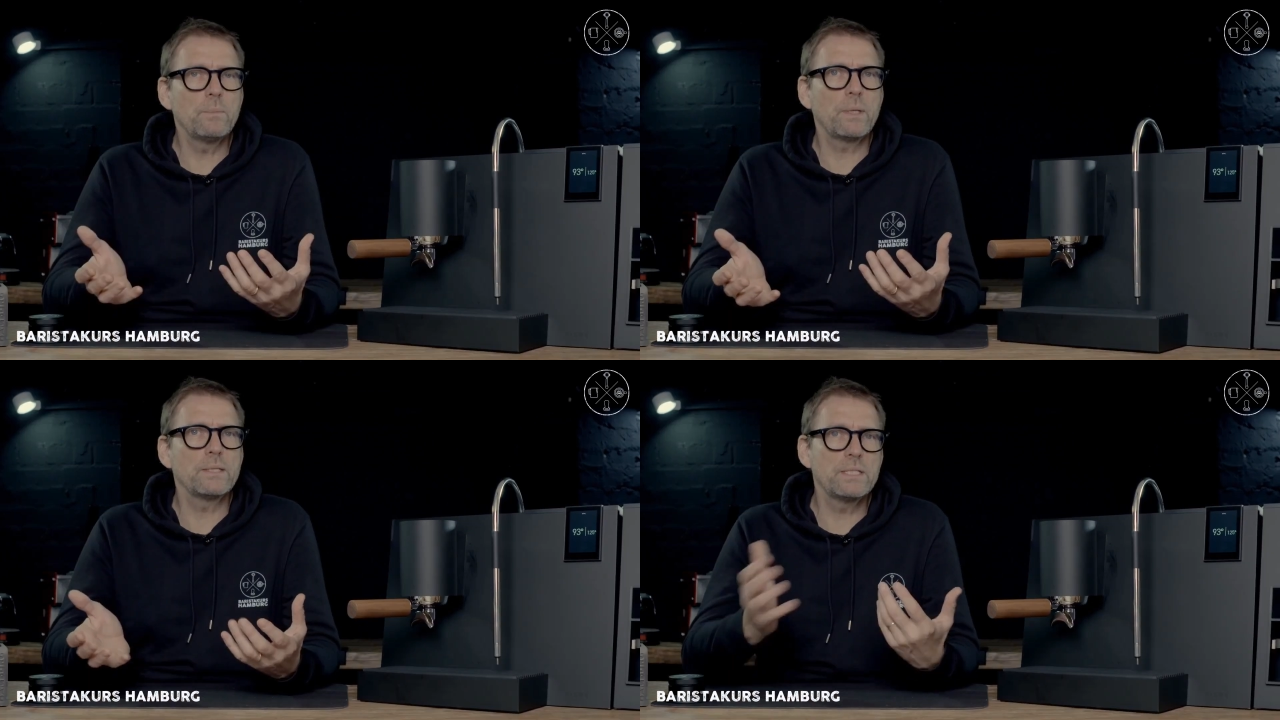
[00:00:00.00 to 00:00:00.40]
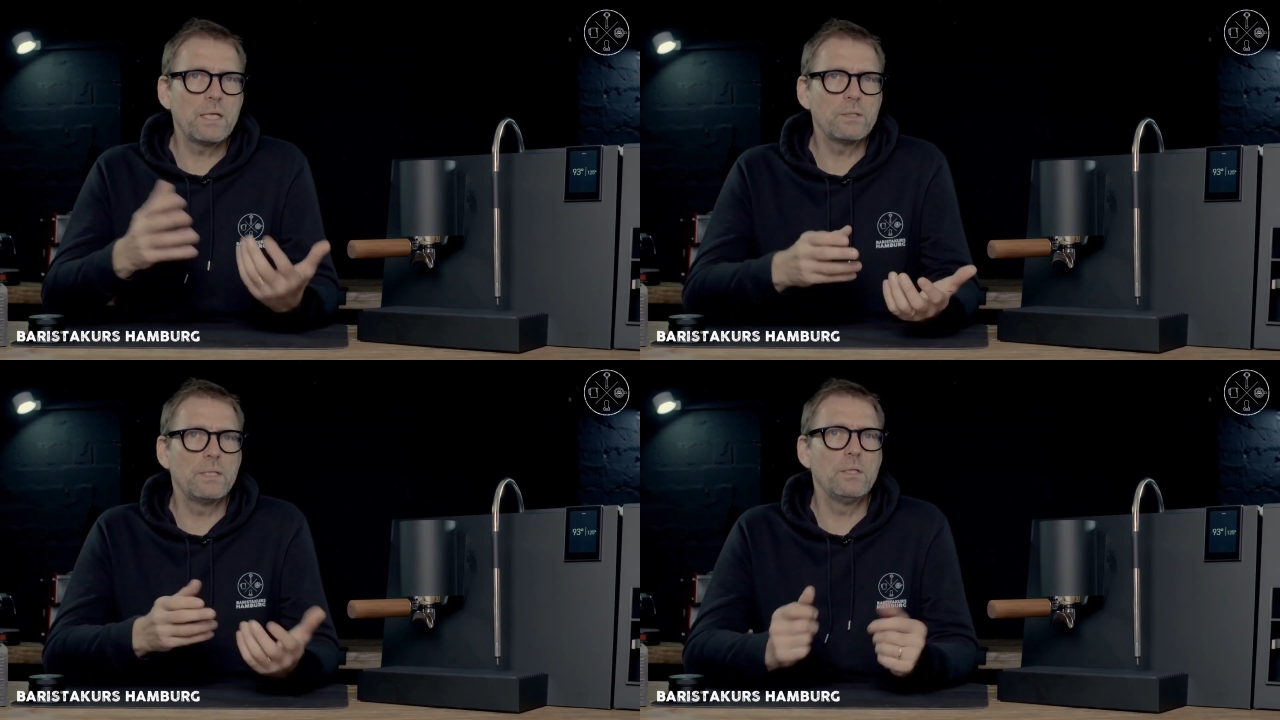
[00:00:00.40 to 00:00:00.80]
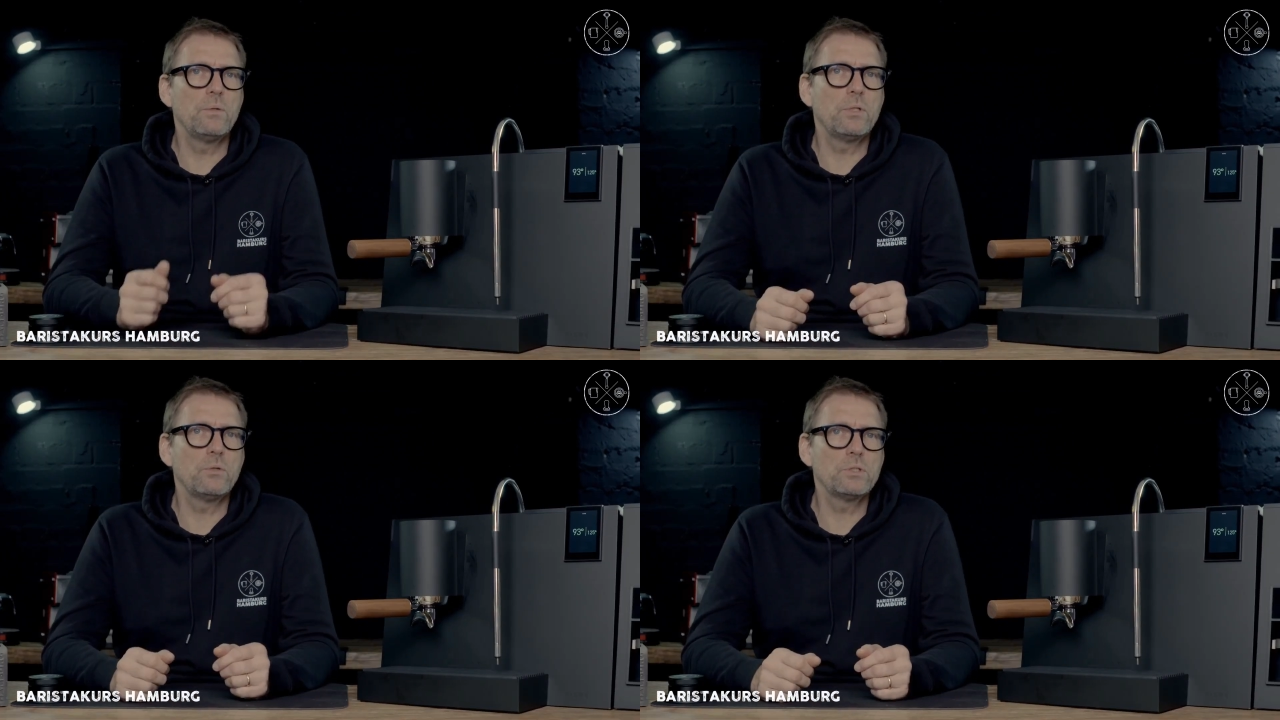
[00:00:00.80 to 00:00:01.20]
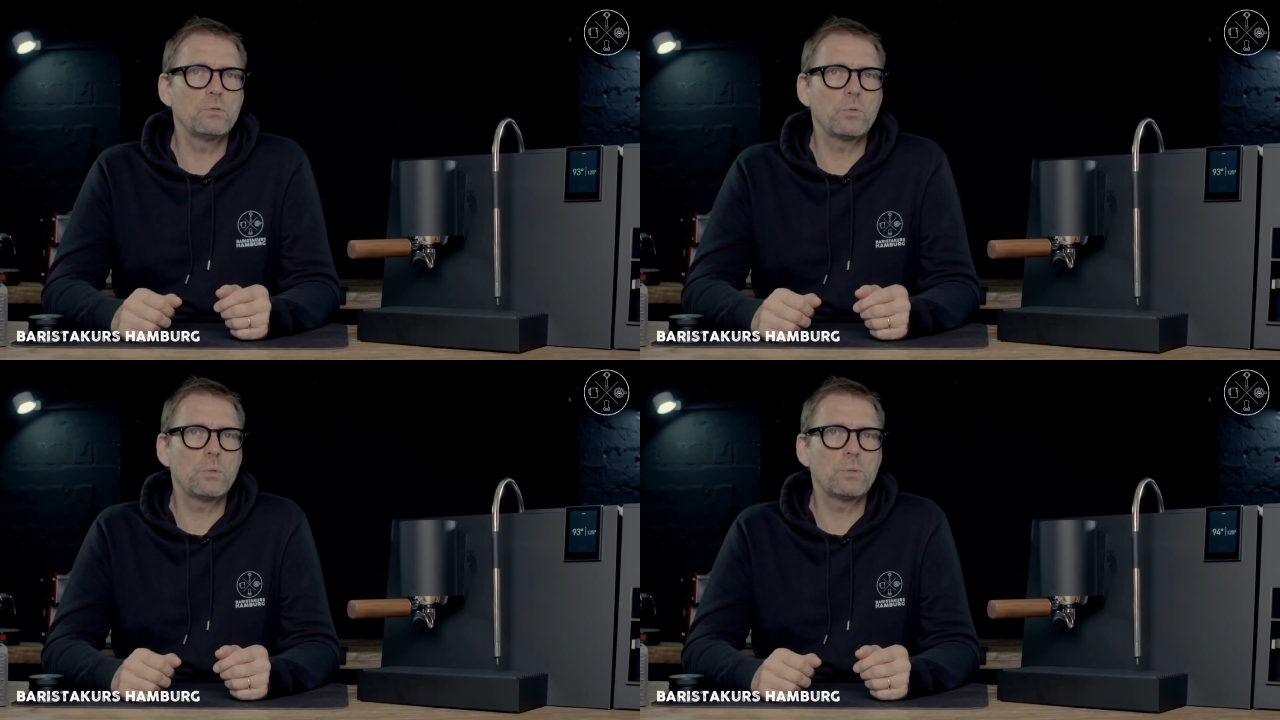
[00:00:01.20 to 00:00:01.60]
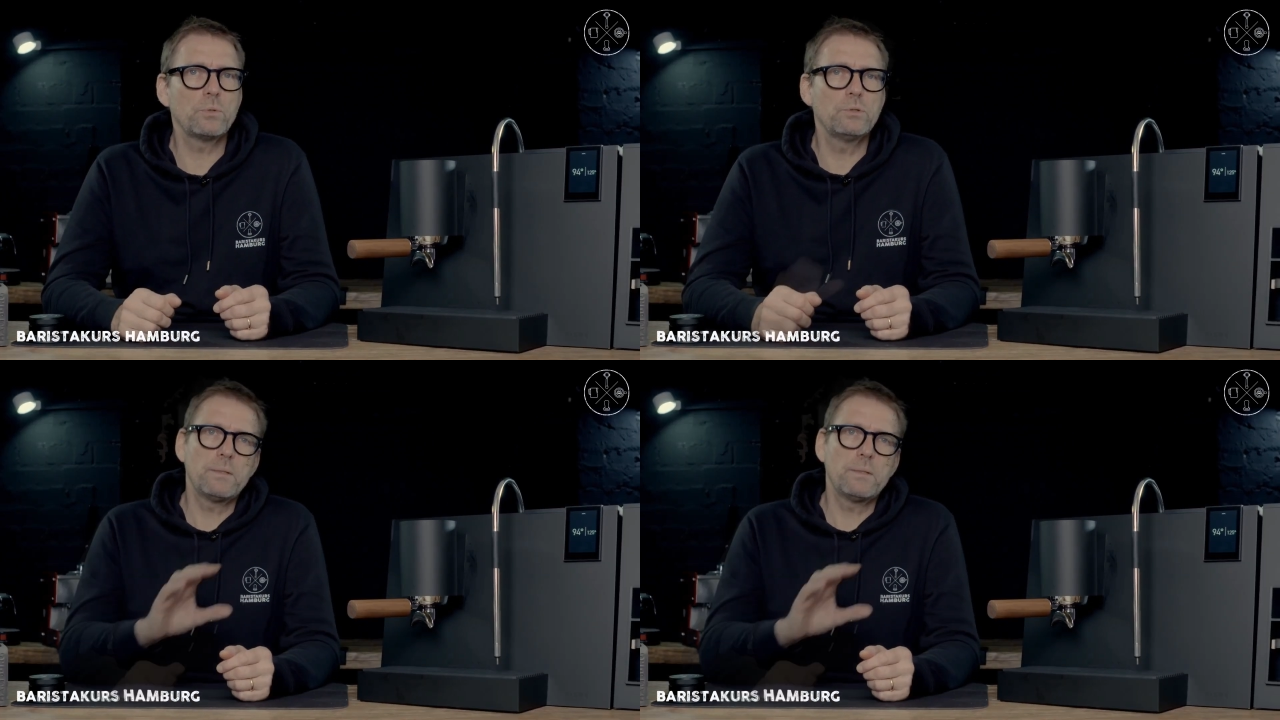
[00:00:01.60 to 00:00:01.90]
basic idea of using 2 pumps